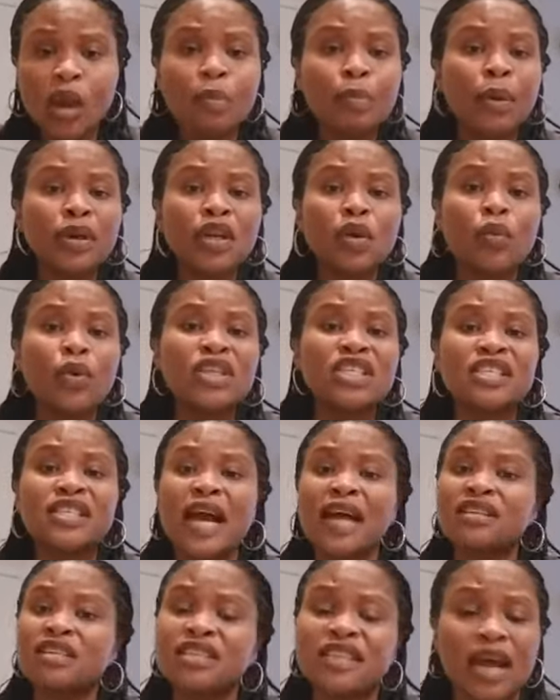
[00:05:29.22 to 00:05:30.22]
put the witch
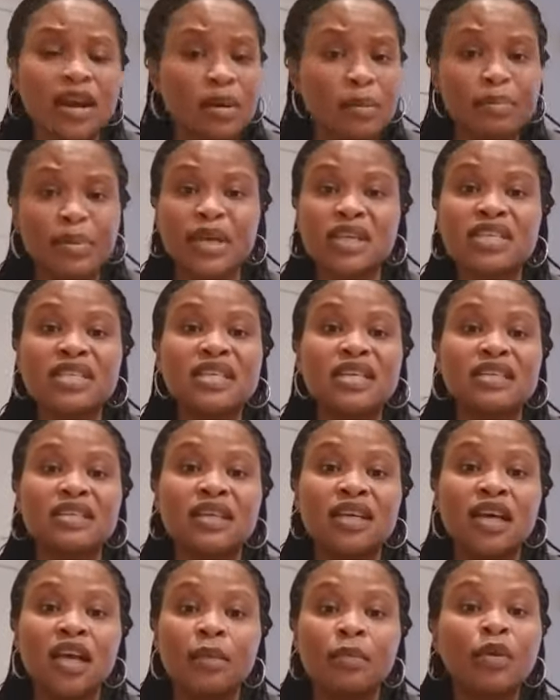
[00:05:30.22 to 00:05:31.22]
doctors out of business
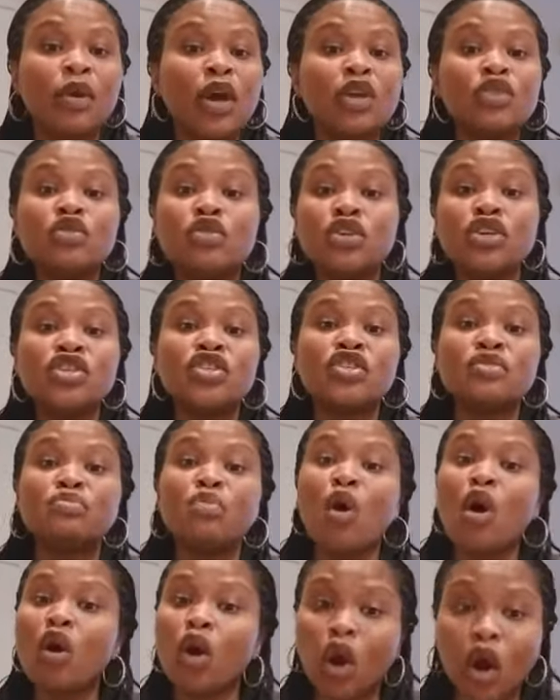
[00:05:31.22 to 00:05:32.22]
because you issue
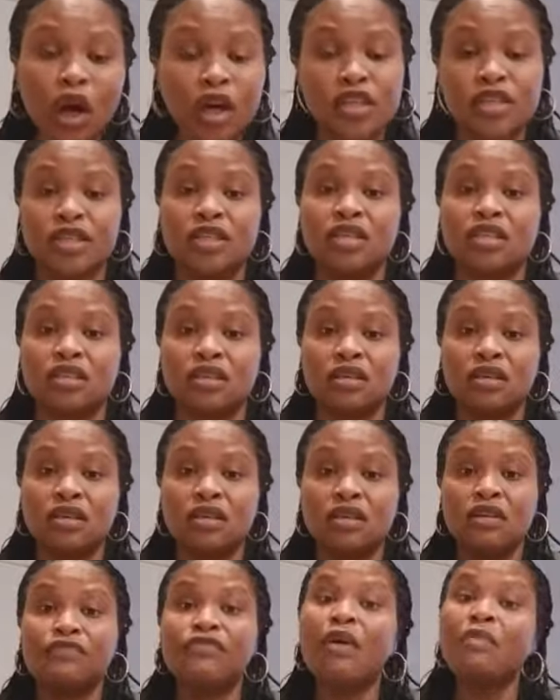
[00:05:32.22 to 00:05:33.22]
more curses
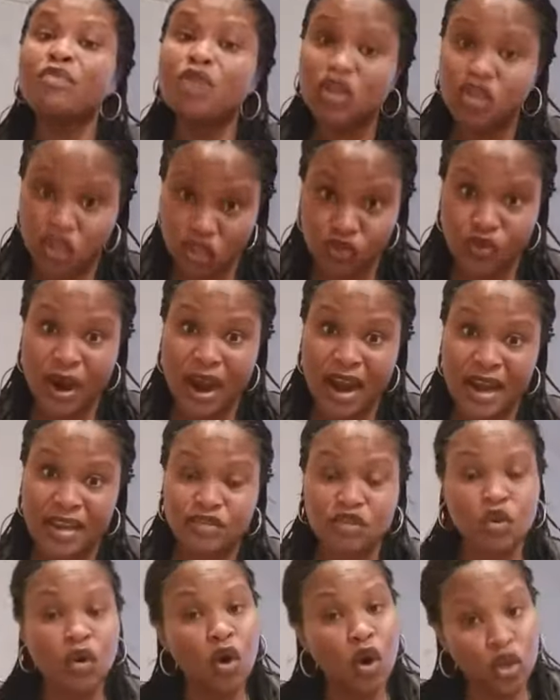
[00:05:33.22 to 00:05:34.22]
from your shrine
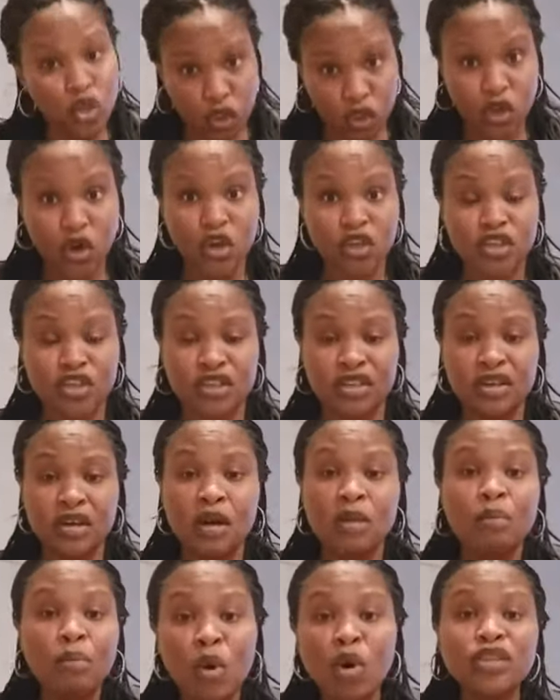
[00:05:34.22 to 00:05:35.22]
you call church
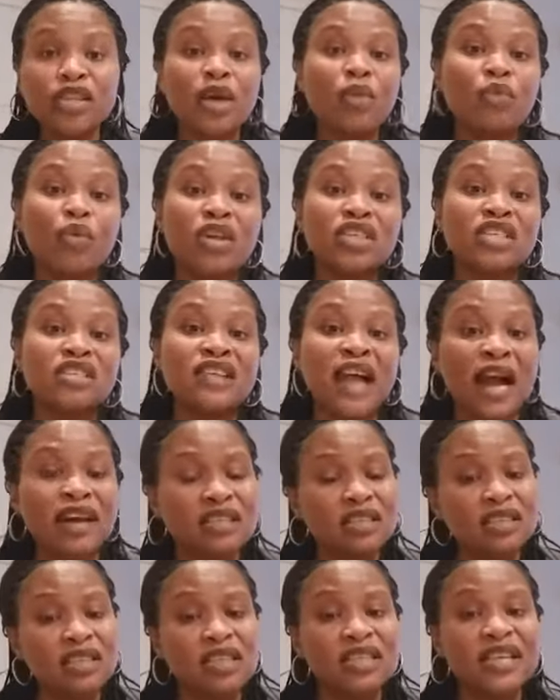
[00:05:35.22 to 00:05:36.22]
more than witch
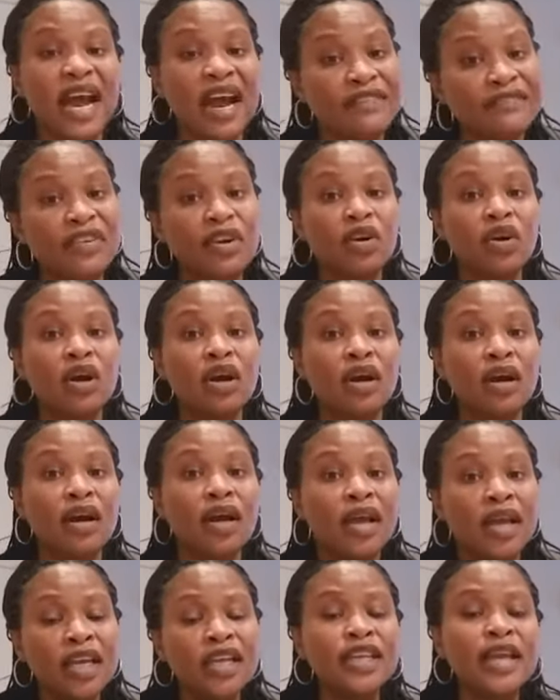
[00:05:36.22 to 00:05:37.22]
doctors in Africa
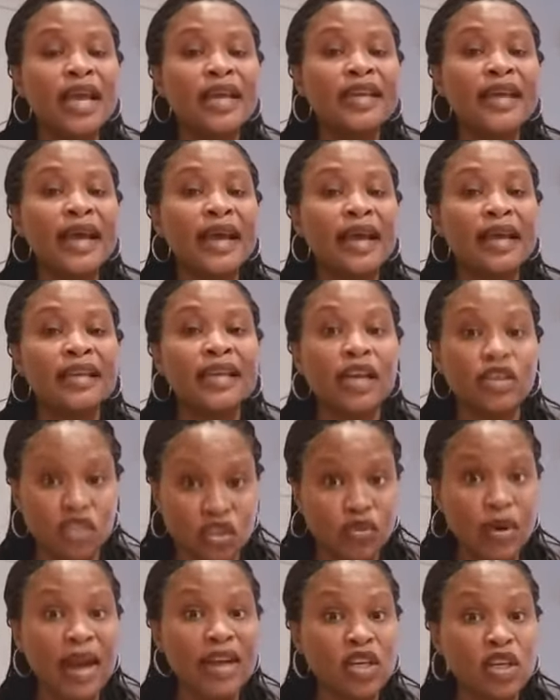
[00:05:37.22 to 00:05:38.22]
in the
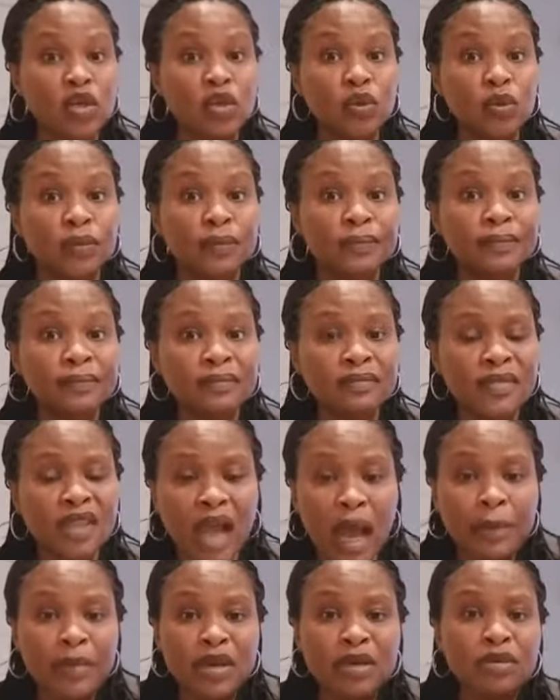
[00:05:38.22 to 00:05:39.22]
shrine do.
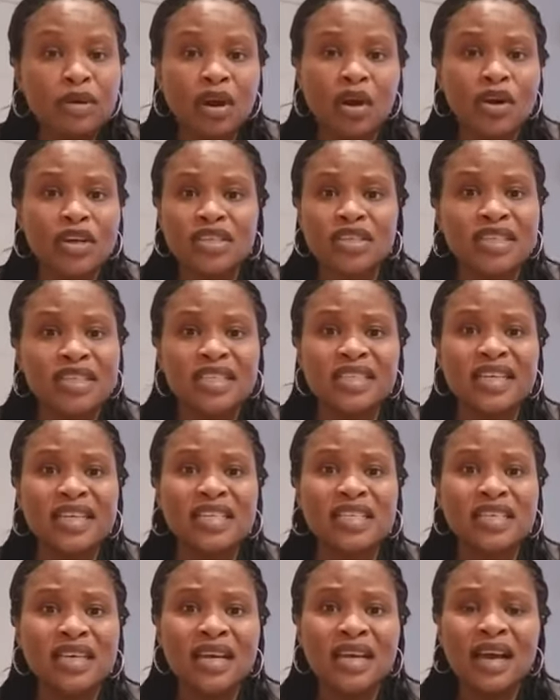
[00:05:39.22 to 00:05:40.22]
I mean, curses are
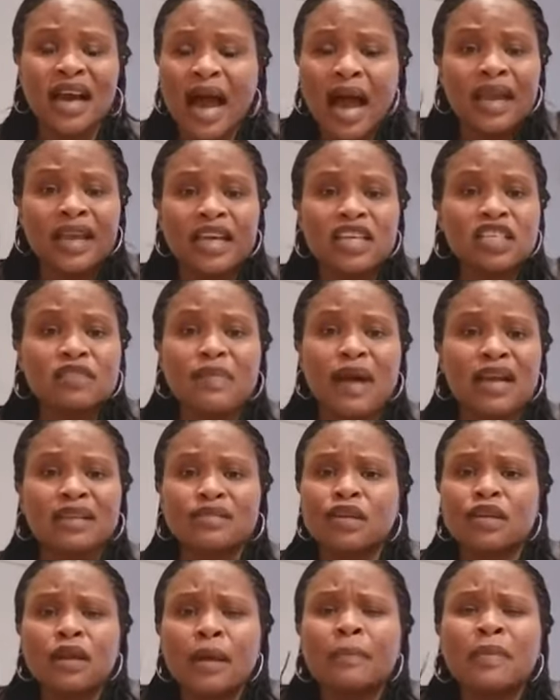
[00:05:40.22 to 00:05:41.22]
just, how can somebody
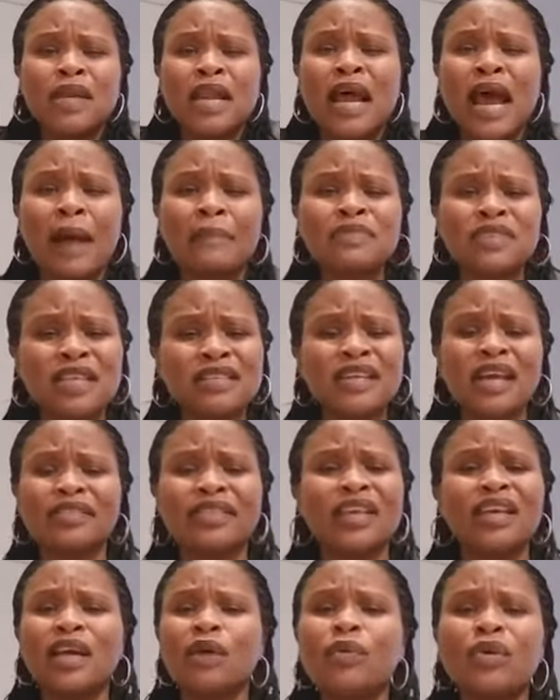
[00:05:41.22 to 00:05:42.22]
say, I'm sitting here
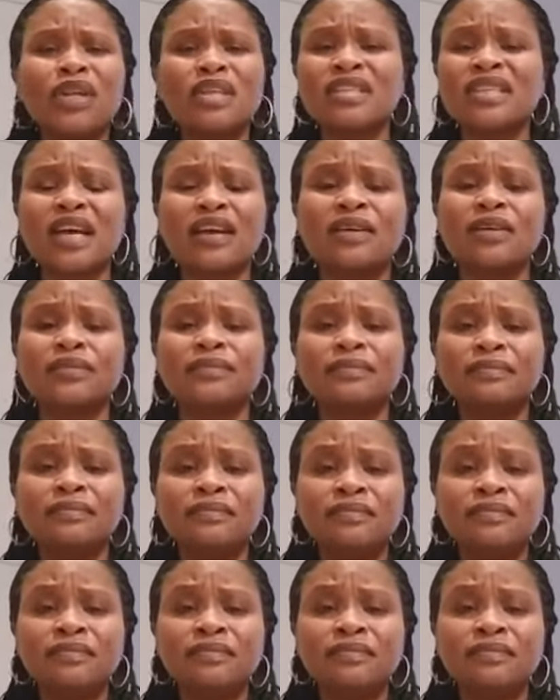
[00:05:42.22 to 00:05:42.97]
thinking, wait a second,